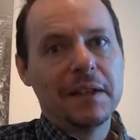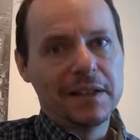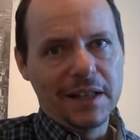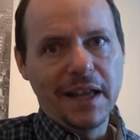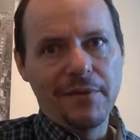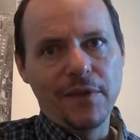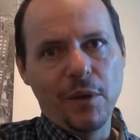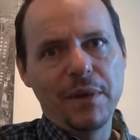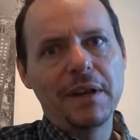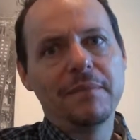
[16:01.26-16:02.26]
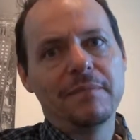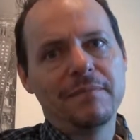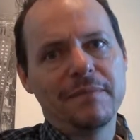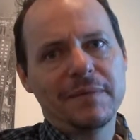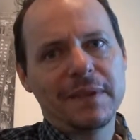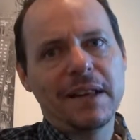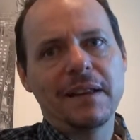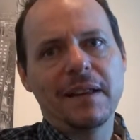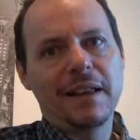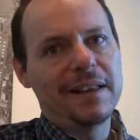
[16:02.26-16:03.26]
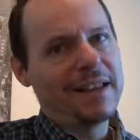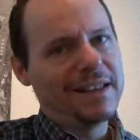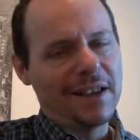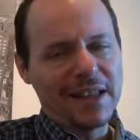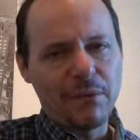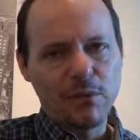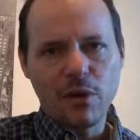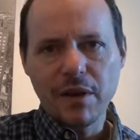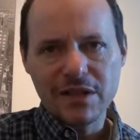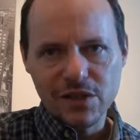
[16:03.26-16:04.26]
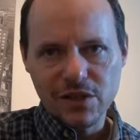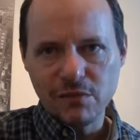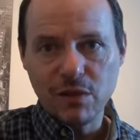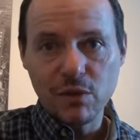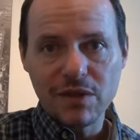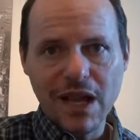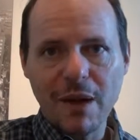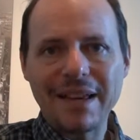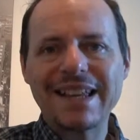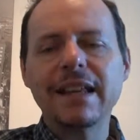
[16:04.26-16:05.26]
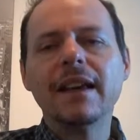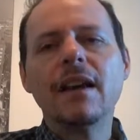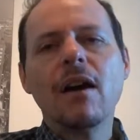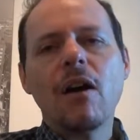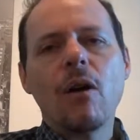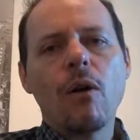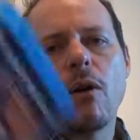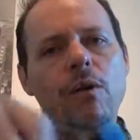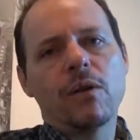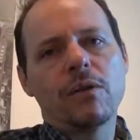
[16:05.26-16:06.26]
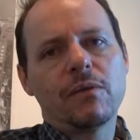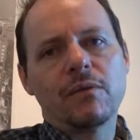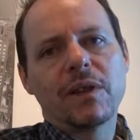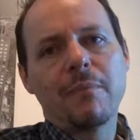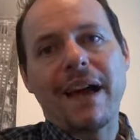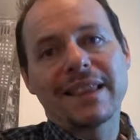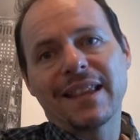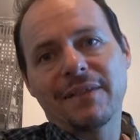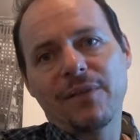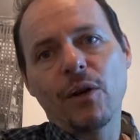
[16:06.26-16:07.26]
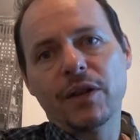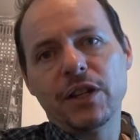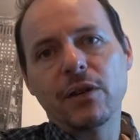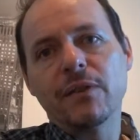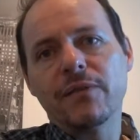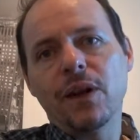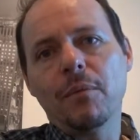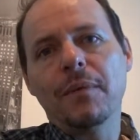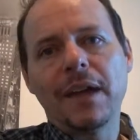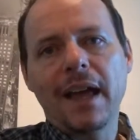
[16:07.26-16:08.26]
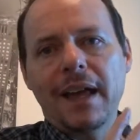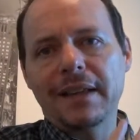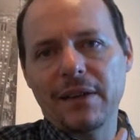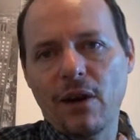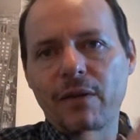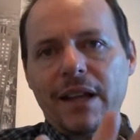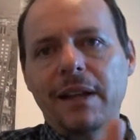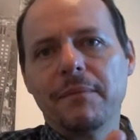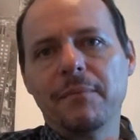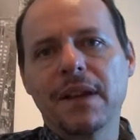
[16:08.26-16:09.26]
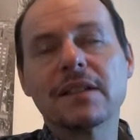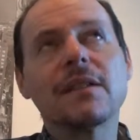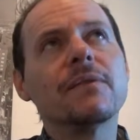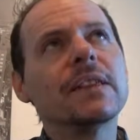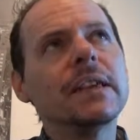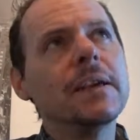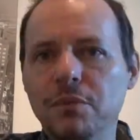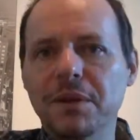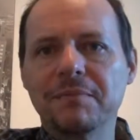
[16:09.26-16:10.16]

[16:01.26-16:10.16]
delay filming, and he thought that wouldn't work because winter was coming, or come back the following year and film, and they'd already, because of the...